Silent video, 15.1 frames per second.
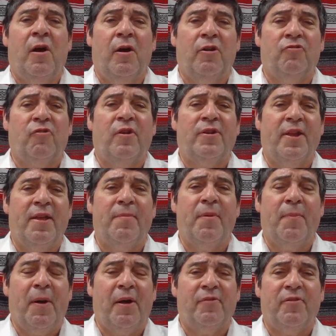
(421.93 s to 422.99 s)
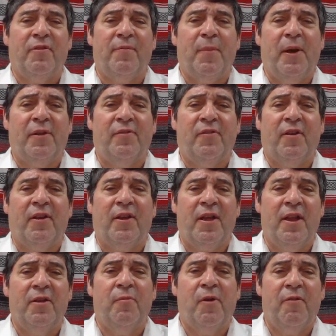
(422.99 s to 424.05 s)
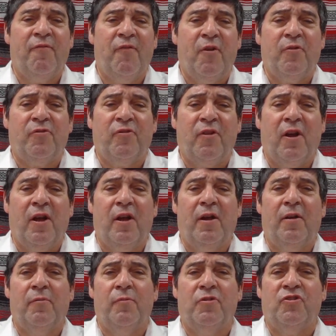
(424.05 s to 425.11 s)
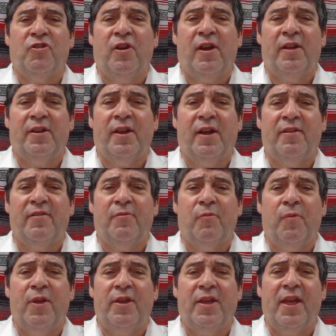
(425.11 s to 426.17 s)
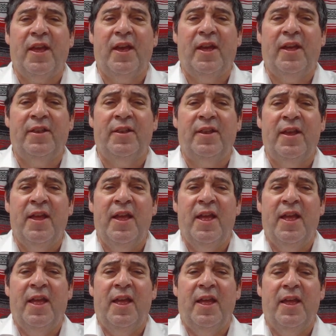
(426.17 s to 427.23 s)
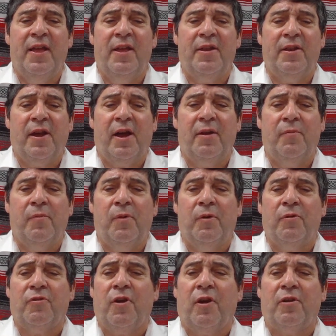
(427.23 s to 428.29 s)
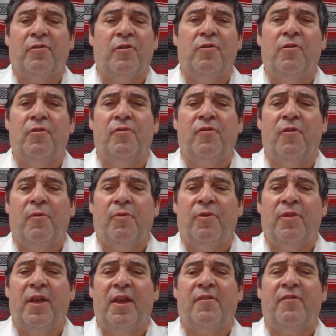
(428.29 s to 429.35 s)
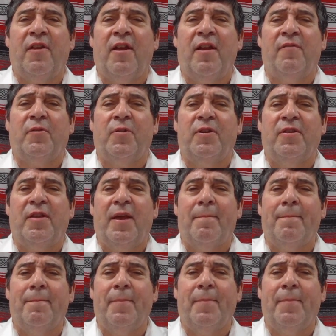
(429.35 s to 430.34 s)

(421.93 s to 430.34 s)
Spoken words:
on trying to keep a positive mindset. Anyway, folks, wish you a nice weekend, and I will talk to you soon. Thanks. Have a great day.